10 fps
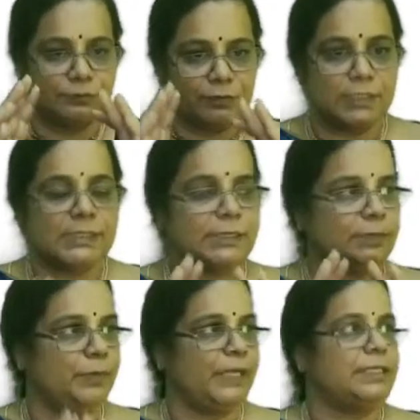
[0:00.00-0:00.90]
First
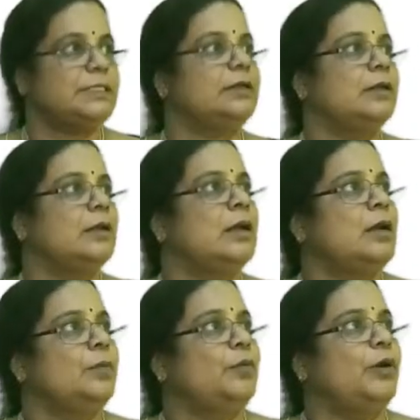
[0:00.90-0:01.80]
major
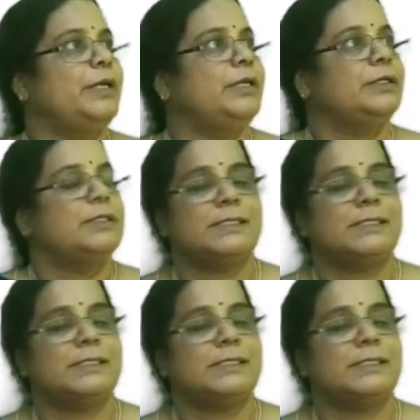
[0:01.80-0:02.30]
point.